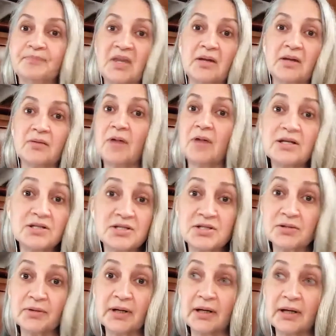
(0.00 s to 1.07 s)

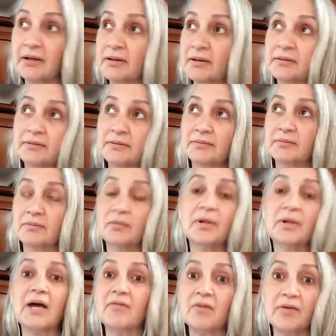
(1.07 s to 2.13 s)
registering
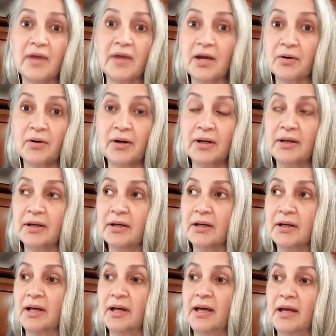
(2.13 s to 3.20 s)
whatever they could,
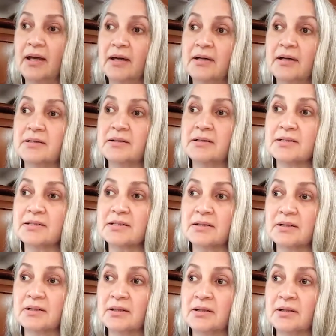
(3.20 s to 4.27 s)
and
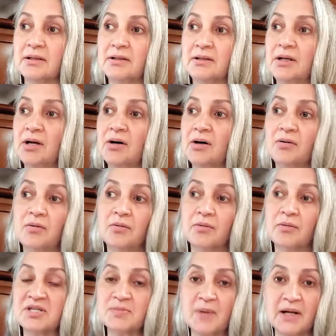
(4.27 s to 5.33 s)
no
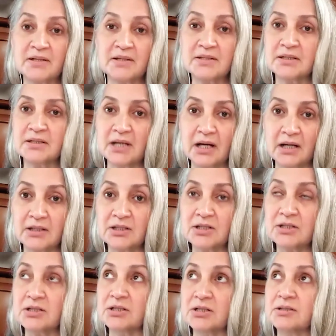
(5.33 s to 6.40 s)
response to
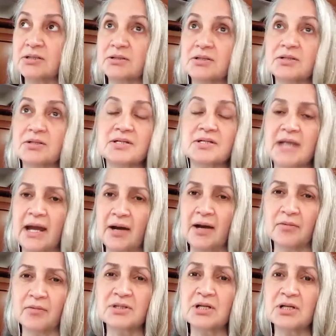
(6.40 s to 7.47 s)
touch, to
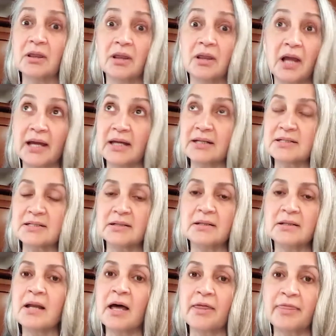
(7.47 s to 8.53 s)
sound, to light,
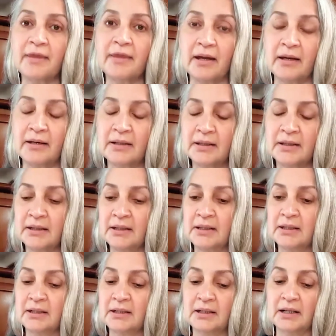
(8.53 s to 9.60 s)
nothing,
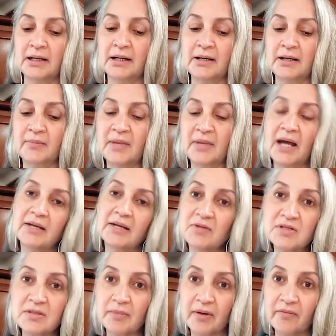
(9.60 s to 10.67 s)
not even
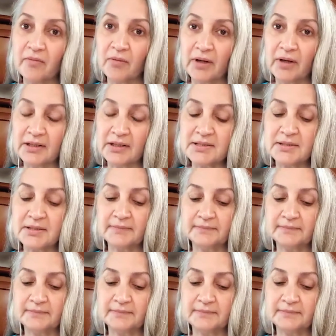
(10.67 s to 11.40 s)
to my voice.